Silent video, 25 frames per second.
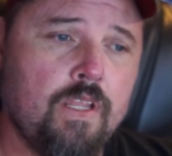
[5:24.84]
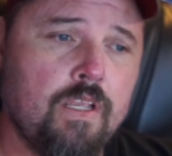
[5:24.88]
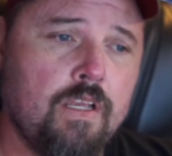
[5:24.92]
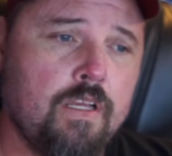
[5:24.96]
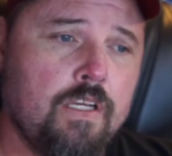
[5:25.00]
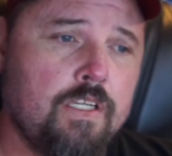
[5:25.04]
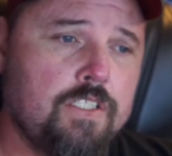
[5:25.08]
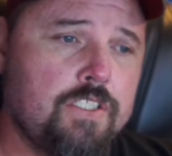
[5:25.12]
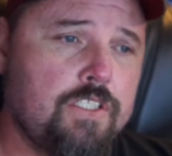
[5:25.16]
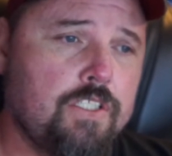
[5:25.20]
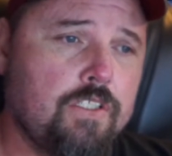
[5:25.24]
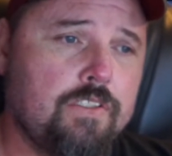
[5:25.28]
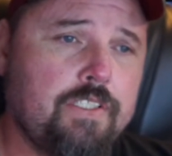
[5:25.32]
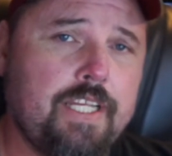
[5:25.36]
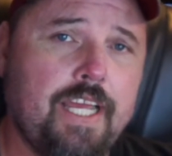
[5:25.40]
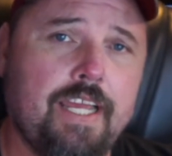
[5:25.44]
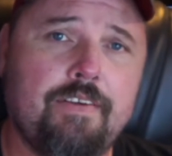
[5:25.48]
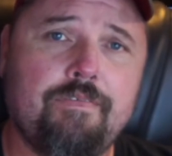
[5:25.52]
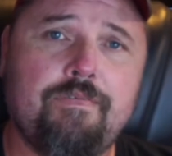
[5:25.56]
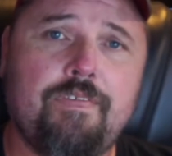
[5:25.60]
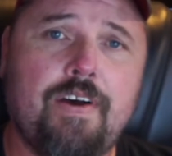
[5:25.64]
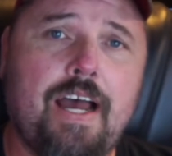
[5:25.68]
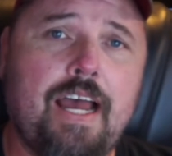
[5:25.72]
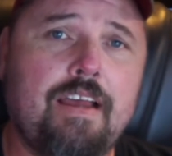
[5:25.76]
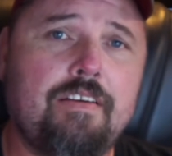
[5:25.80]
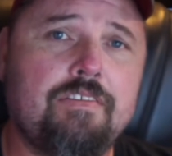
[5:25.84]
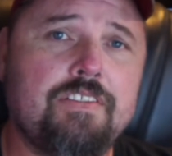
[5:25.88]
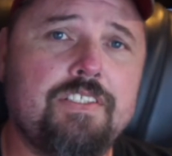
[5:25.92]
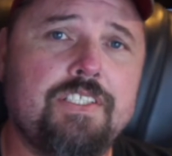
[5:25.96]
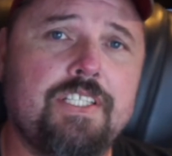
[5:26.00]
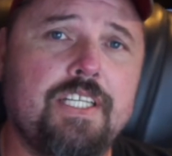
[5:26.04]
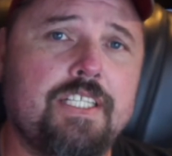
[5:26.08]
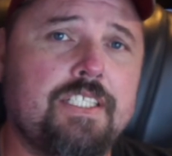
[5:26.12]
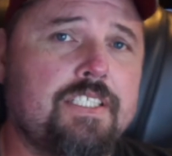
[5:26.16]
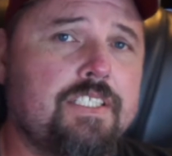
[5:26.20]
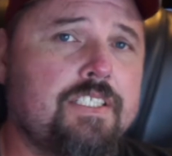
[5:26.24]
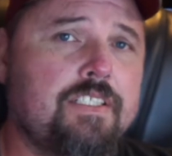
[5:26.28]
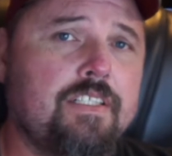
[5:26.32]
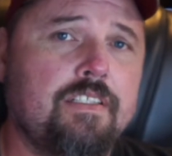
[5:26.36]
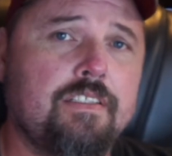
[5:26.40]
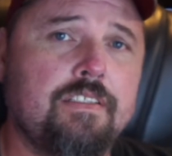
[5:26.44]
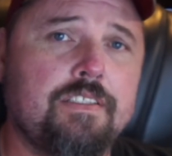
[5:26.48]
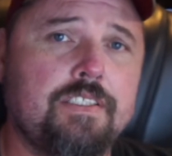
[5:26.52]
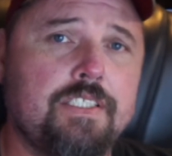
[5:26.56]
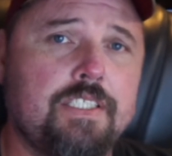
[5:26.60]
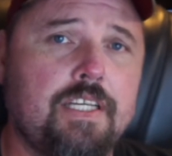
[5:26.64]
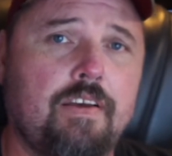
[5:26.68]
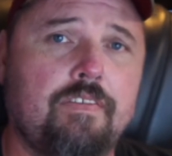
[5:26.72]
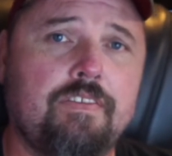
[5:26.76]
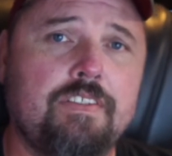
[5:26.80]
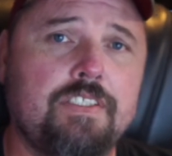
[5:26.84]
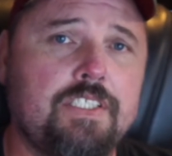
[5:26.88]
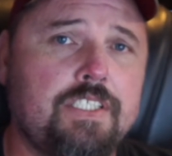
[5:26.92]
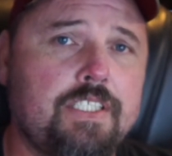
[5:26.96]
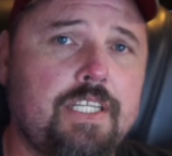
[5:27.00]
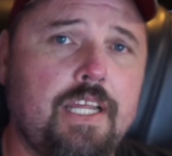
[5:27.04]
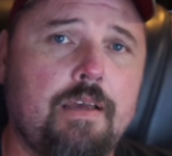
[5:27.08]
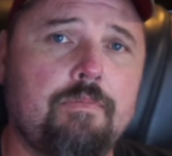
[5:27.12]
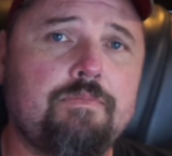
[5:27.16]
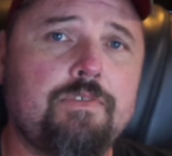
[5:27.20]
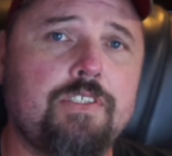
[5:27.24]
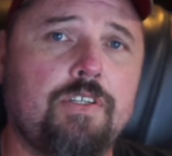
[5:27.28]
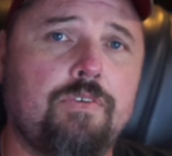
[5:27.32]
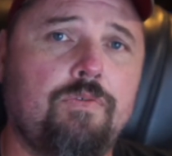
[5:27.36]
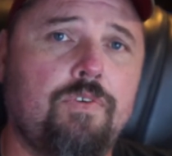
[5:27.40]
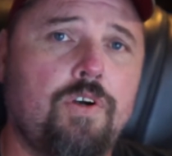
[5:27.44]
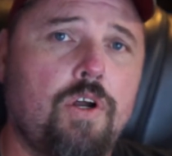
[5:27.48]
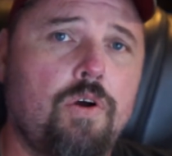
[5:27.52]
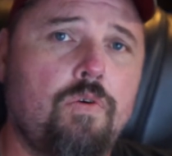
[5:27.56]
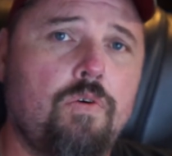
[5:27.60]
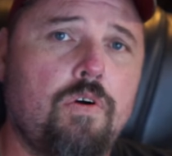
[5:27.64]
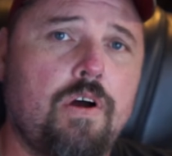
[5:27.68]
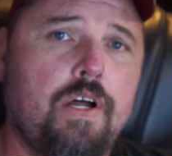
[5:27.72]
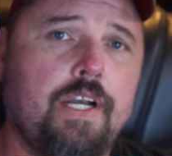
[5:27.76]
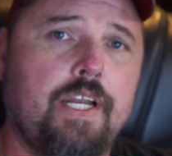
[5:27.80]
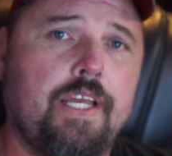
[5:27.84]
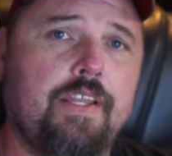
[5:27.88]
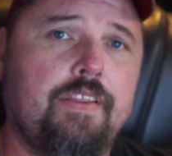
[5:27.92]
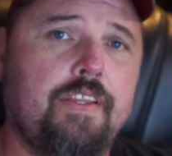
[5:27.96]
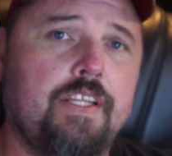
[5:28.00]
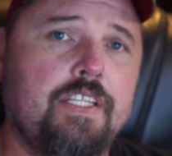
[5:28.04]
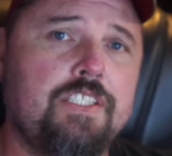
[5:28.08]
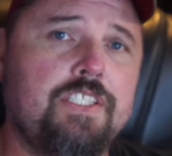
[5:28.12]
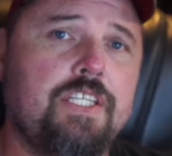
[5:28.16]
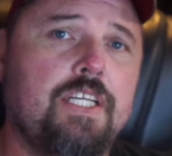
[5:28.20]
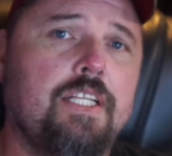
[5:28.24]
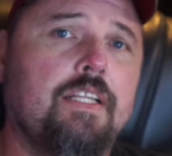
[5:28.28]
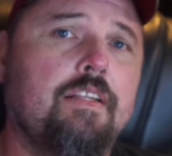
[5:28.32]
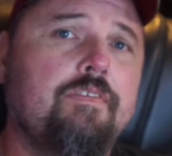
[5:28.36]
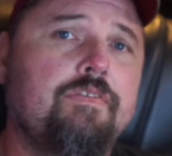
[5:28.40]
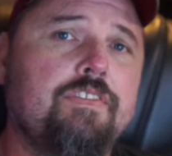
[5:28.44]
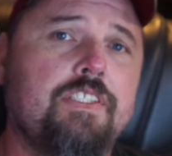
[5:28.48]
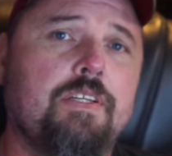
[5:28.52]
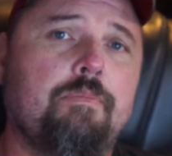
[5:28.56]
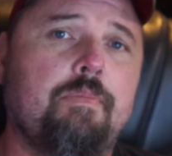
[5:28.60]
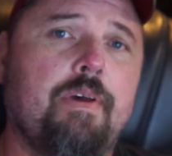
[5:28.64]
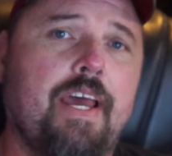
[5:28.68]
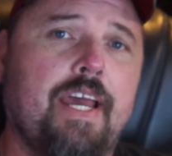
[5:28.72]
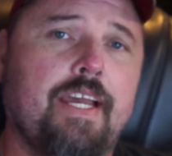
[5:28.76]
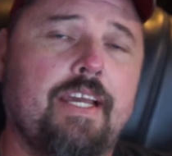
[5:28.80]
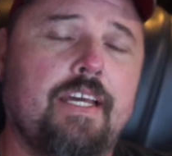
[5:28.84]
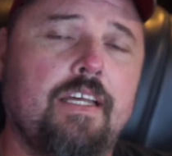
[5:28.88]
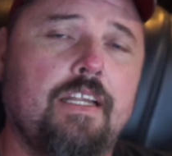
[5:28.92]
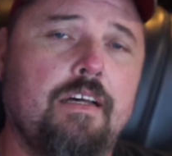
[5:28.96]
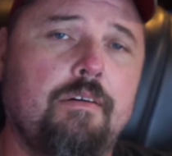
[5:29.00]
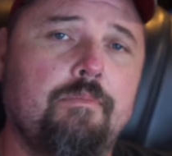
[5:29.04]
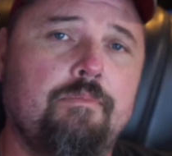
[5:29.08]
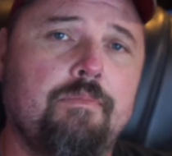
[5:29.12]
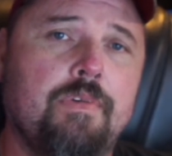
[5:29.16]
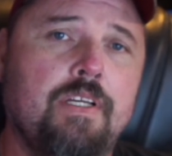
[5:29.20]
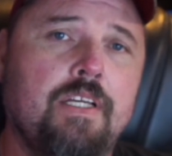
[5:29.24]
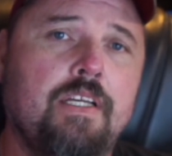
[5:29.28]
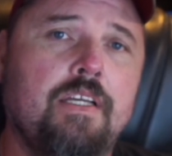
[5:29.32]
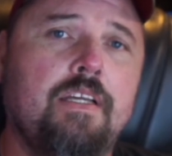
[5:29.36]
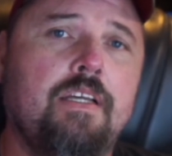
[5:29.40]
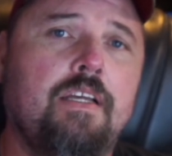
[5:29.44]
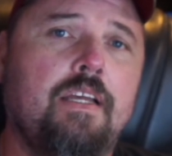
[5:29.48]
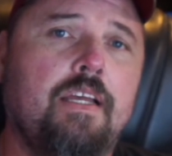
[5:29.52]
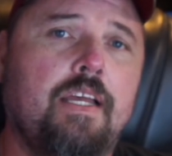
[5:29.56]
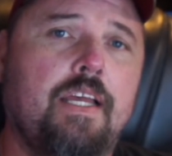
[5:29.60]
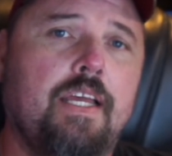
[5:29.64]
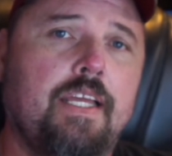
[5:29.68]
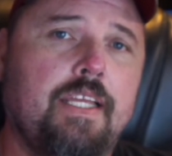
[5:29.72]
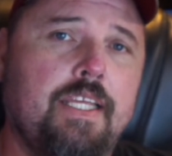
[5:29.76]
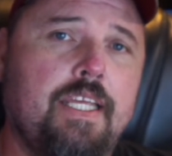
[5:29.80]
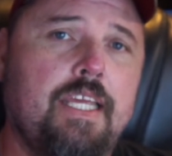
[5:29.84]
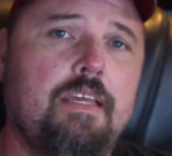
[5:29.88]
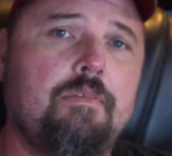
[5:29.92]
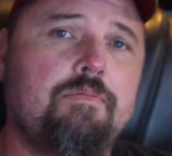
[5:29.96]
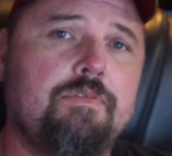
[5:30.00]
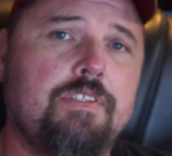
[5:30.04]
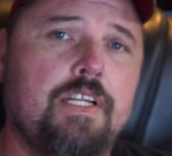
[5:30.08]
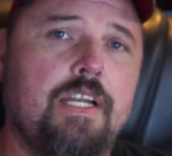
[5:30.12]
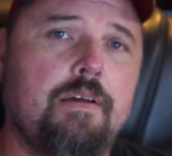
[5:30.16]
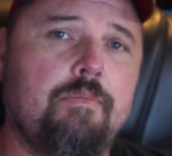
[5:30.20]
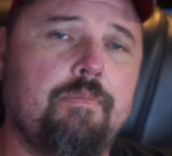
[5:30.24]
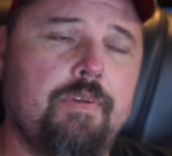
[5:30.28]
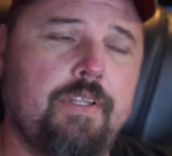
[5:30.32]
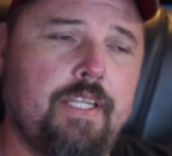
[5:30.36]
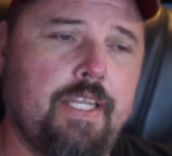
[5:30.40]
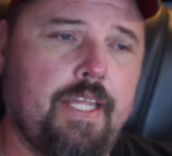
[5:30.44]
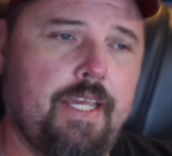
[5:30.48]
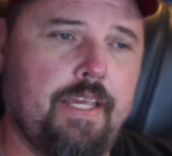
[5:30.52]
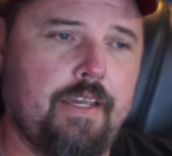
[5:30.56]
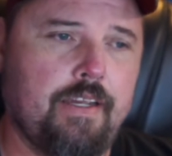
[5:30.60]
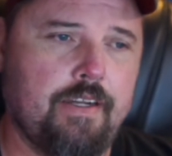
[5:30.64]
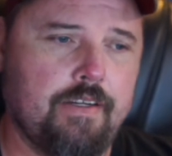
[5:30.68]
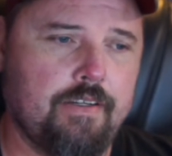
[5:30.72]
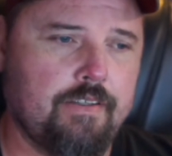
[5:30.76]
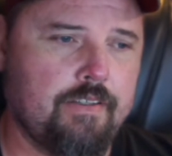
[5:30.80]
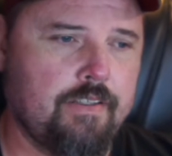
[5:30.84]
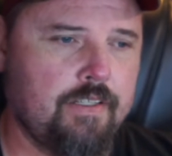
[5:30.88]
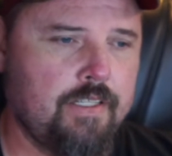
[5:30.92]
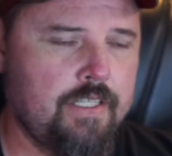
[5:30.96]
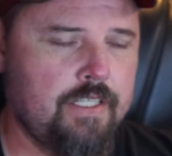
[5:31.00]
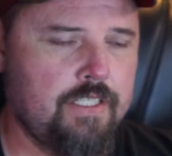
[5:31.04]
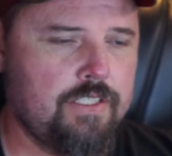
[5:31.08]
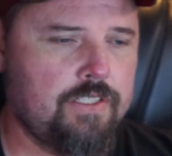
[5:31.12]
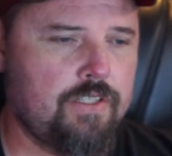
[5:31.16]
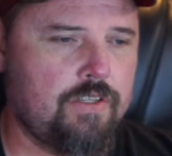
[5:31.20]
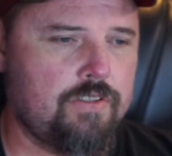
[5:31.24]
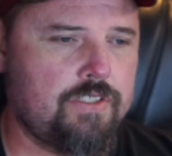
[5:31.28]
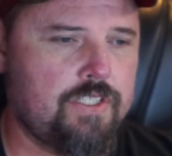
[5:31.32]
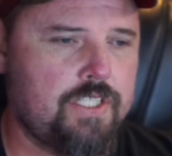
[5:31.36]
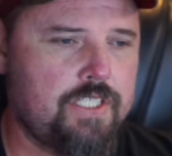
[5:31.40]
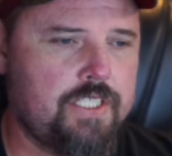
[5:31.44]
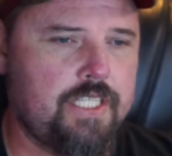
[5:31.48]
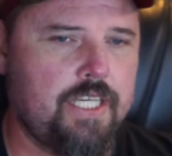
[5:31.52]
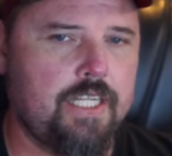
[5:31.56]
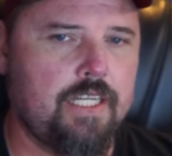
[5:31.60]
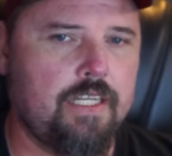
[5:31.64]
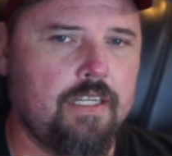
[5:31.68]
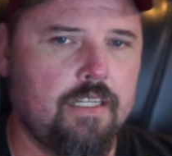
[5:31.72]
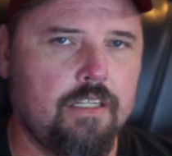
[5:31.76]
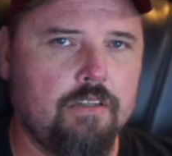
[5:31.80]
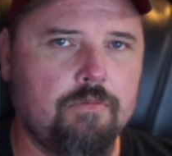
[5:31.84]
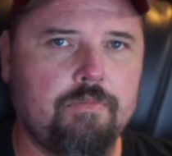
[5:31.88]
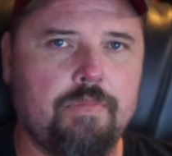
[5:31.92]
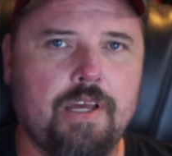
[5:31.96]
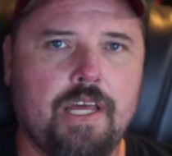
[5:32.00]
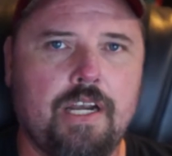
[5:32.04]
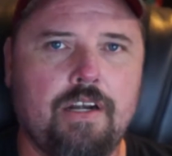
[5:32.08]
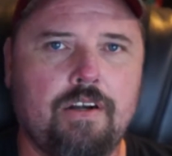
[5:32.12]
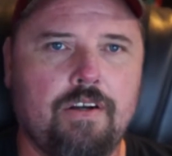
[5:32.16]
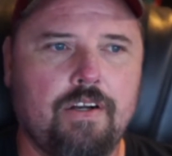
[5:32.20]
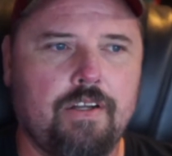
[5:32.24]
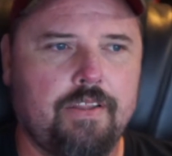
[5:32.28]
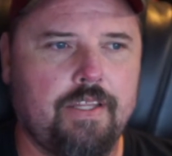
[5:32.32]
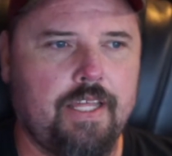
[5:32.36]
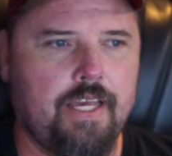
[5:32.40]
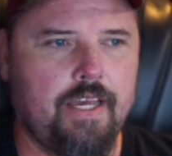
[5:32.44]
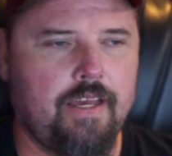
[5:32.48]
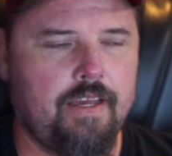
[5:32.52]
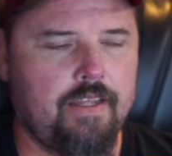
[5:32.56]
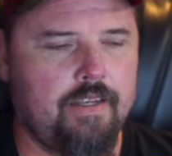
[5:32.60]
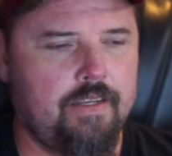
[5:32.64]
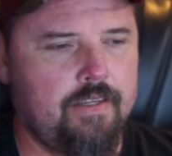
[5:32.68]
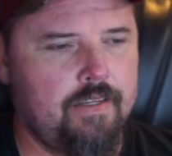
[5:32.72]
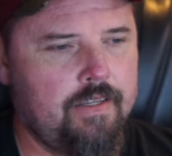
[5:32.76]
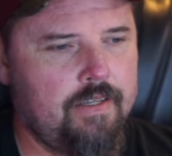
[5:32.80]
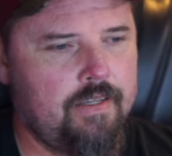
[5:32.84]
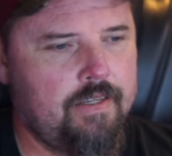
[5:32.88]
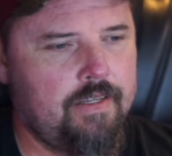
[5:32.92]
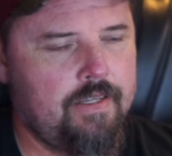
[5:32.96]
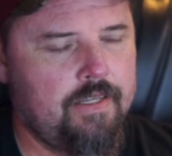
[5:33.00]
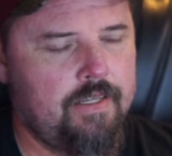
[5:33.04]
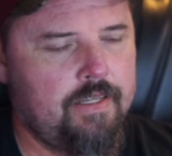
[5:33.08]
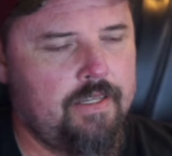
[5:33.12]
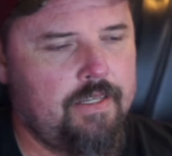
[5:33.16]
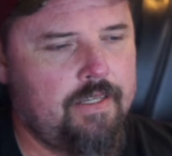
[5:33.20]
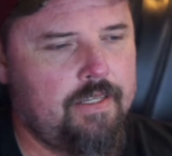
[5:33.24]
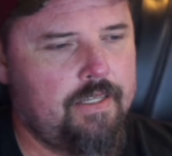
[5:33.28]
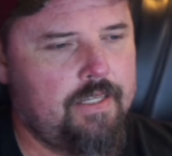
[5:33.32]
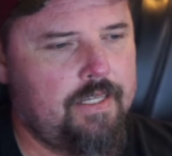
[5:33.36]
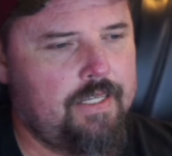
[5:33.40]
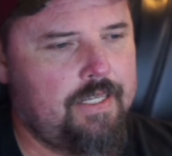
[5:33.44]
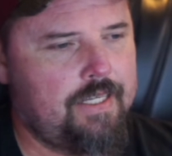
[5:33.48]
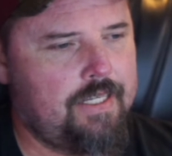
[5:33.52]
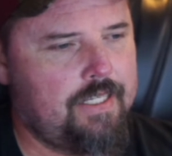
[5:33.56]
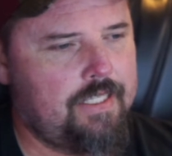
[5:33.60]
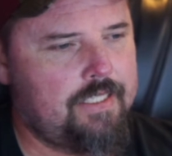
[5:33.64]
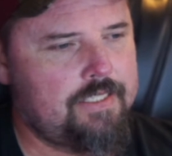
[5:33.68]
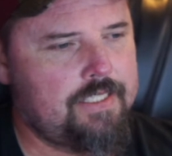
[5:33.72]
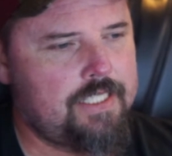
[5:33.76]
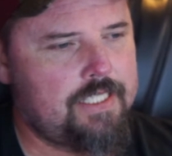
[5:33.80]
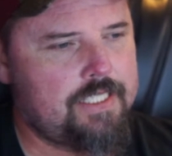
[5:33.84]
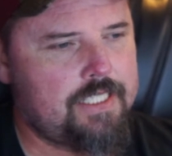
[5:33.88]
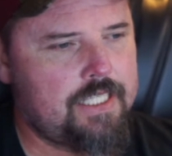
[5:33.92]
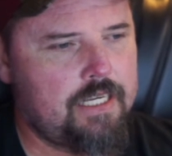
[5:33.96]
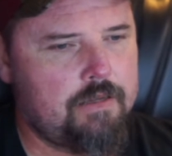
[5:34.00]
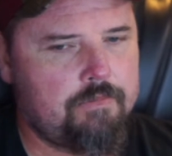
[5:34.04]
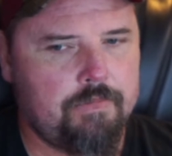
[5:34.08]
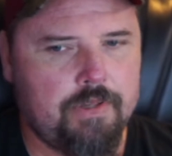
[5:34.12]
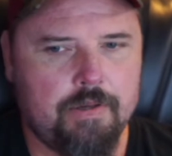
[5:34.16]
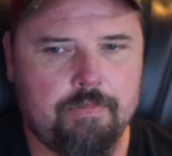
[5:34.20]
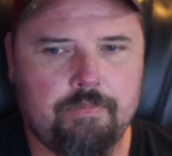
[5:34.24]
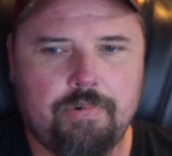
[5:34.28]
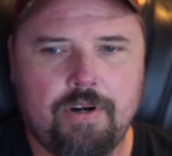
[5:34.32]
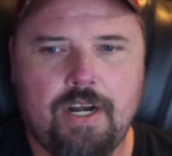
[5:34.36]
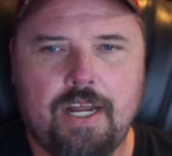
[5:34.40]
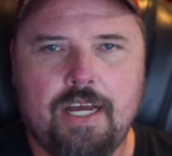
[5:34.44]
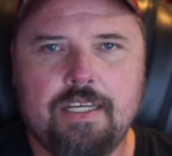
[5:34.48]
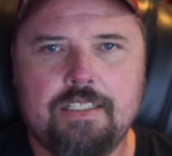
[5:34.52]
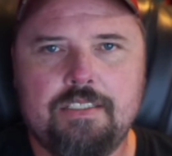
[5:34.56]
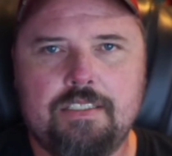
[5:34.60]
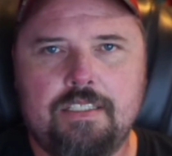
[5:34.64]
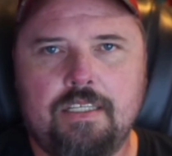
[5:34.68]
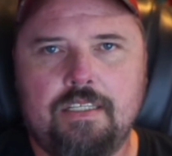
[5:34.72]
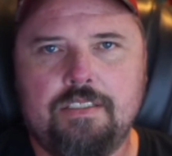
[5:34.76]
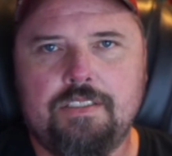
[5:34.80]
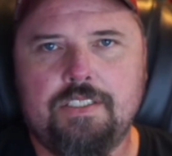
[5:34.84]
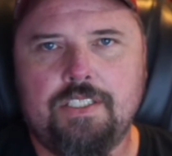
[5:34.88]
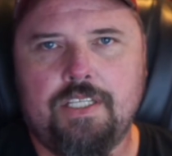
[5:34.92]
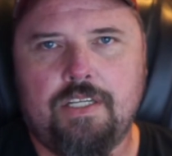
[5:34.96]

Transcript: She'll take 5, 6, 7 steps in a row on it, and then she lifts it back up and keeps it up in the air. So she's getting a little better on that. It's just going to be a process.